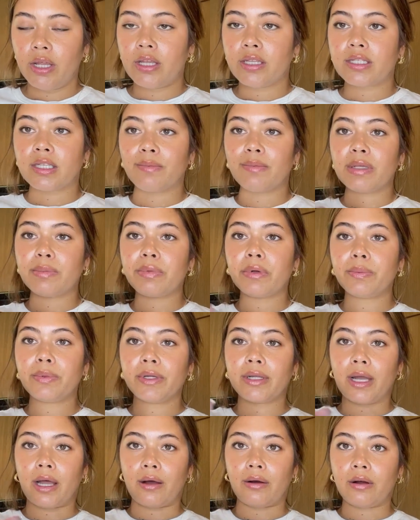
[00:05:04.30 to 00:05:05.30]
Some people
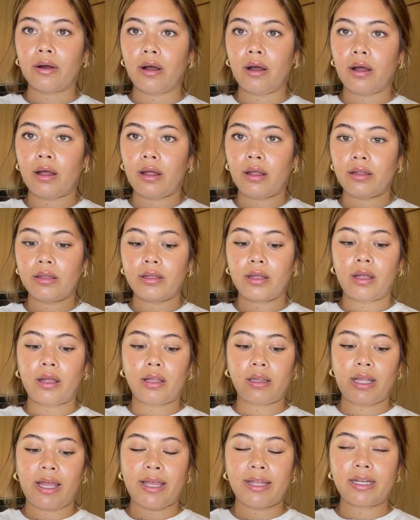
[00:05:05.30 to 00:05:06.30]
put alcohol,
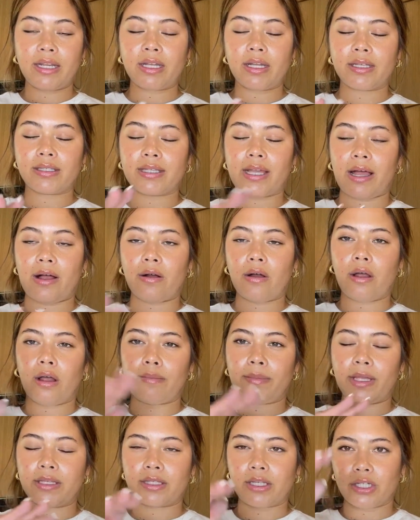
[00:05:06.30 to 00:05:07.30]
line it because the alcohol
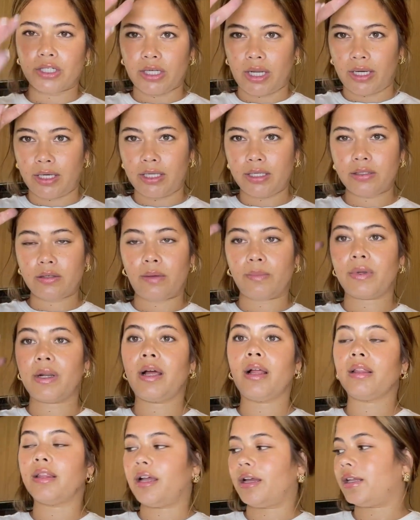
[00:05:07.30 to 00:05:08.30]
makes it shiny. So I'm
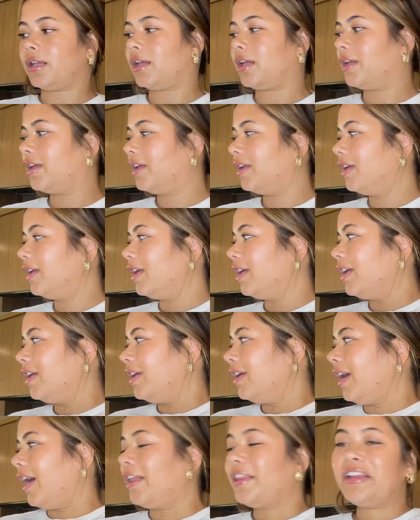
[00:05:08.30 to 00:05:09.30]
gonna line it.
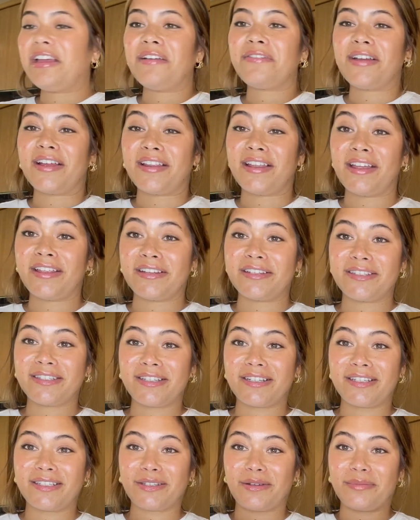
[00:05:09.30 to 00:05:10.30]
I only have a
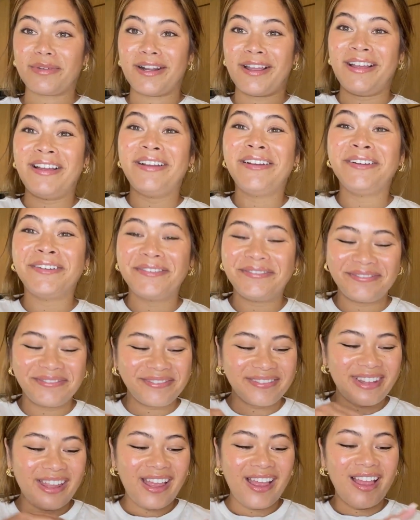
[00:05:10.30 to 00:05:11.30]
Hennessy, so I'm gonna
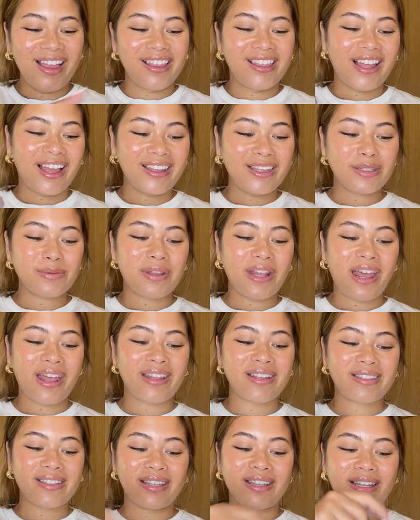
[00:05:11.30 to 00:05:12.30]
line this with
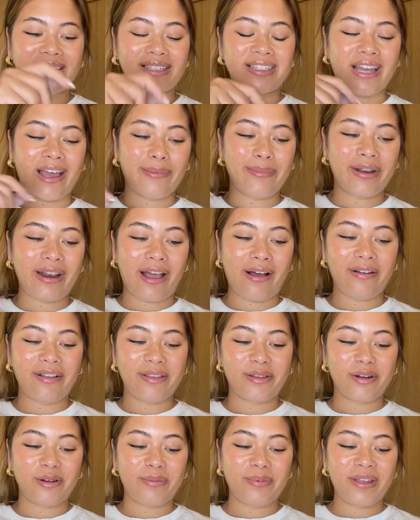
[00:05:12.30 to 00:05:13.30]
Hennessy and then dab it out a
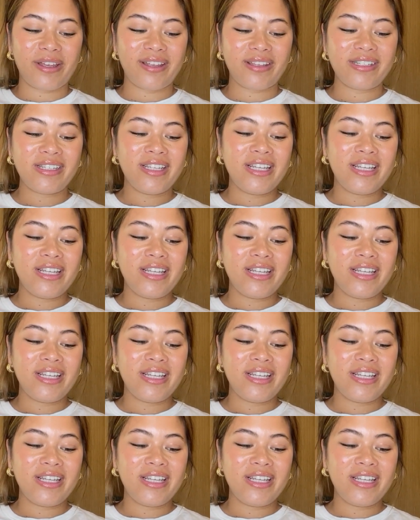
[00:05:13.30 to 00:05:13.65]
little bit,